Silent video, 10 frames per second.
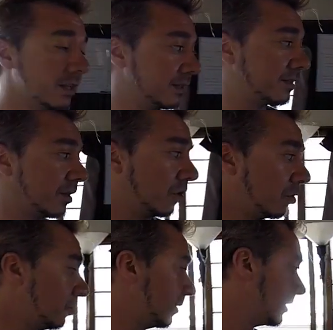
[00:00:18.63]

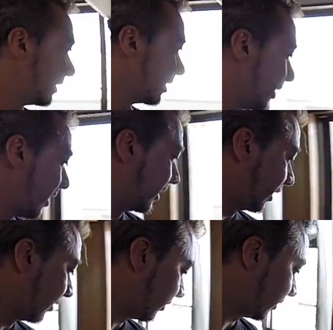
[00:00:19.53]
So I
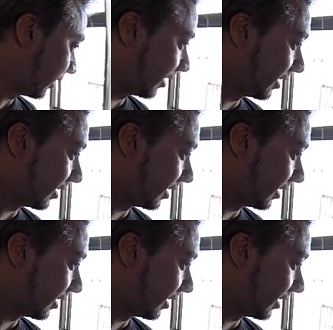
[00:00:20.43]
guess